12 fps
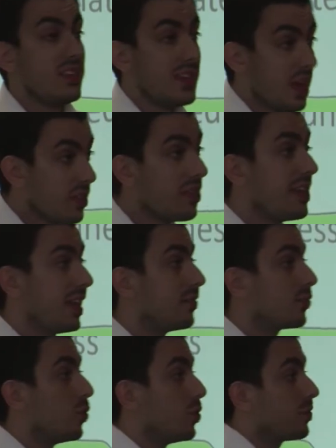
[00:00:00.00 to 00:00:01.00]
The other thing,
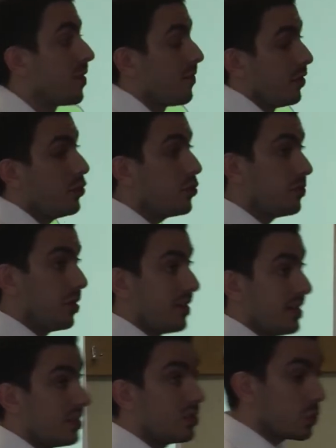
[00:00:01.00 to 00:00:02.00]
of course, for evolutionary
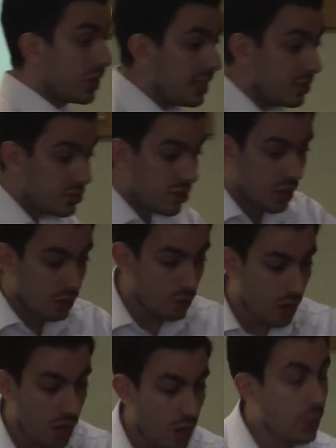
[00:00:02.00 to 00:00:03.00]
reasons, we need to know,
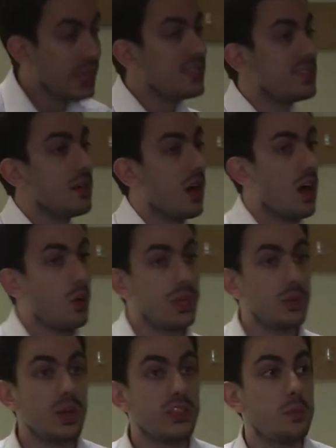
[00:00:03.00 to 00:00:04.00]
are we with
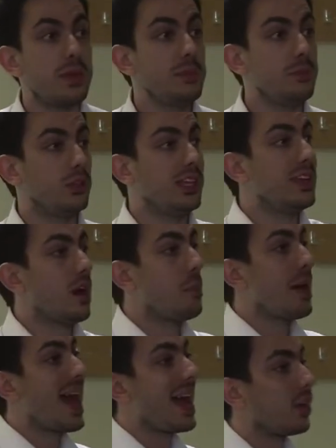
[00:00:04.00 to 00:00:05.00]
the people in our
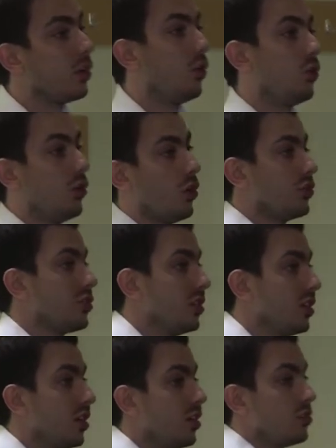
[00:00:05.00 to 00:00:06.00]
pack or not?
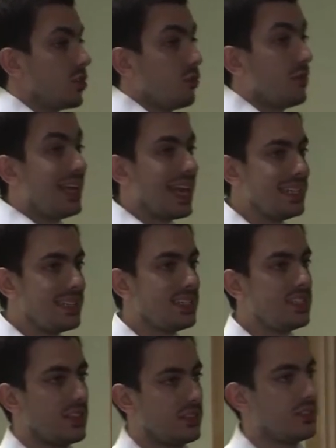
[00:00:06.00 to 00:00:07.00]
So
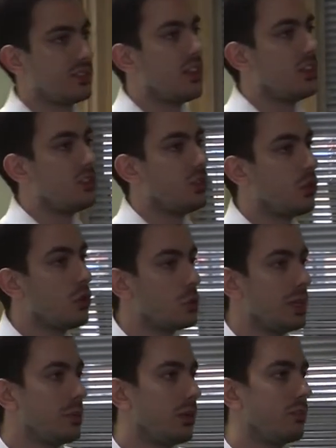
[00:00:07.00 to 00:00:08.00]
relatedness to those
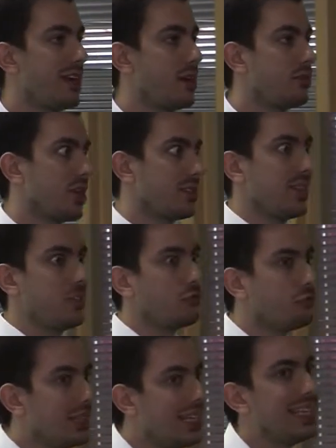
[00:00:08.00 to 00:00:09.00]
people around us is
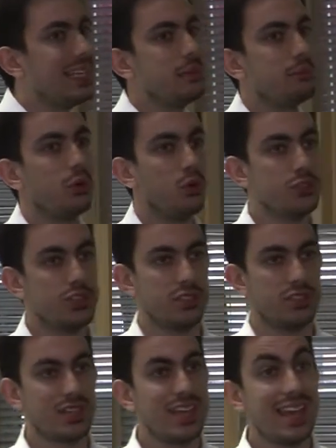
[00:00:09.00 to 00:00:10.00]
really
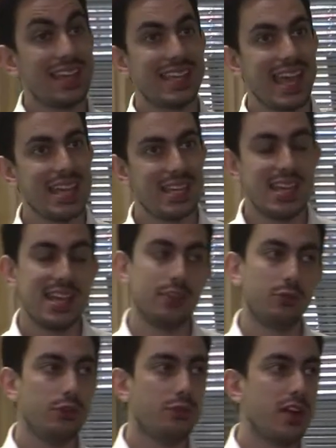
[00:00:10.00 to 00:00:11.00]
important. Again,
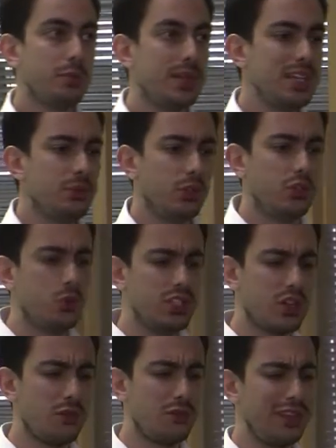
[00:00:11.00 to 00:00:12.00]
if we find people who we
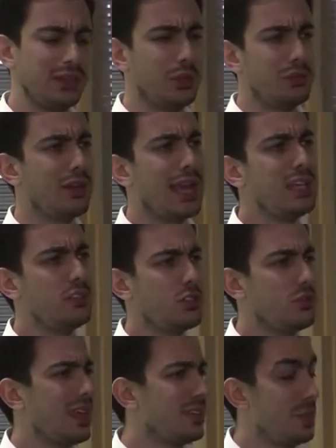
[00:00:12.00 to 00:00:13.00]
don't feel we relate to,
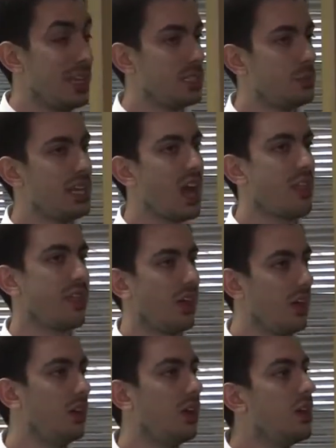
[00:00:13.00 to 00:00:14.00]
they appear to be
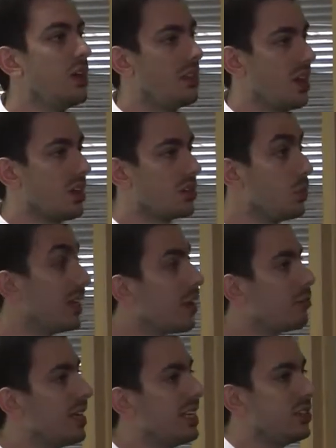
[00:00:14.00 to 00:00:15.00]
other than us, we
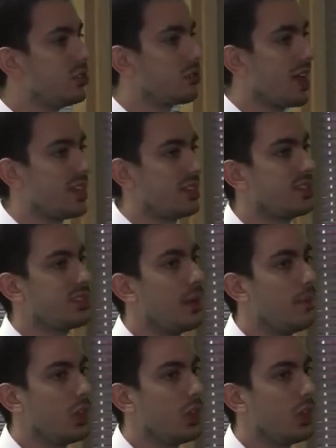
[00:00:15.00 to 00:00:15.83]
get really stressed.